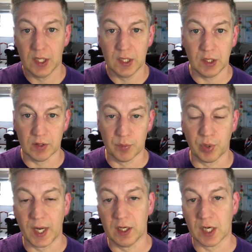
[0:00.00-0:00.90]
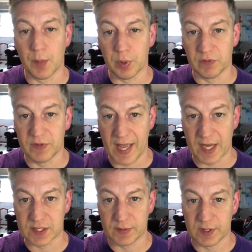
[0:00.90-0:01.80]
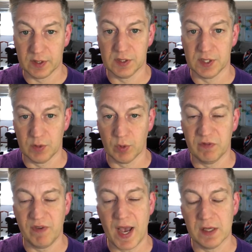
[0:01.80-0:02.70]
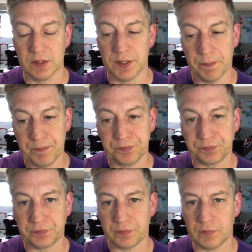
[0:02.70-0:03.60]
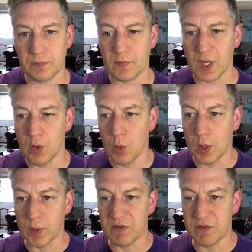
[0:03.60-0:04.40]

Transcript: the prior couple of tax returns that were filed. When we